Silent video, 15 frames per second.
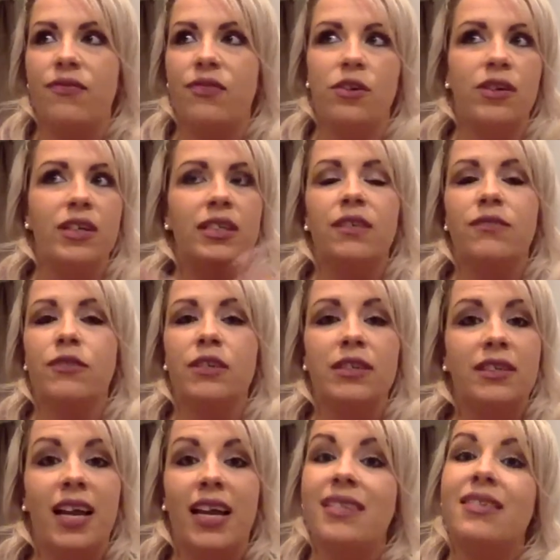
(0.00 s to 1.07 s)
They're in different
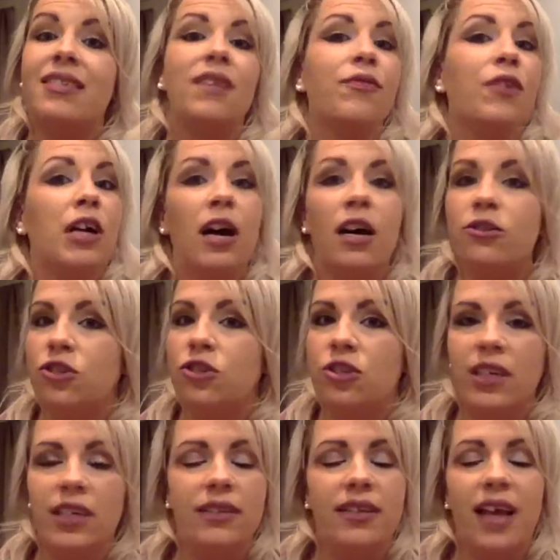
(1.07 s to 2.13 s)
states, different
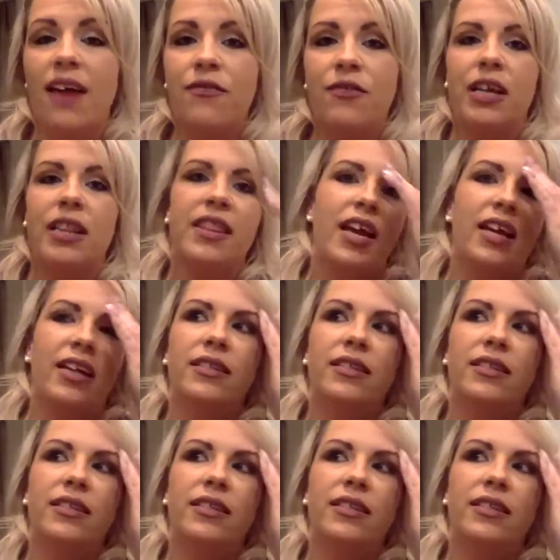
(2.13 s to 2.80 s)
countries, everything.